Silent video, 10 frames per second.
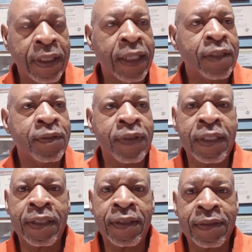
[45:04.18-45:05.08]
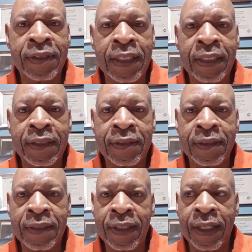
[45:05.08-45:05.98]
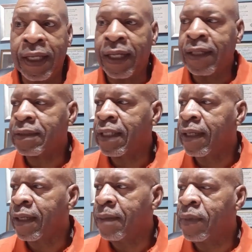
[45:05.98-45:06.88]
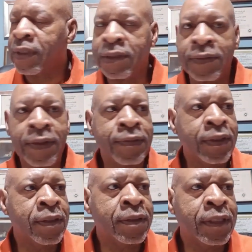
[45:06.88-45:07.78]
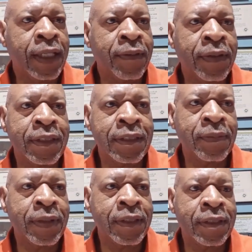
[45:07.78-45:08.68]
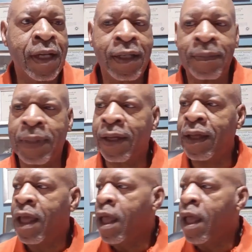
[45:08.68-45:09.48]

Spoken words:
can't do any of those things. I was like, I'm only 12 or 13. What are you talking about?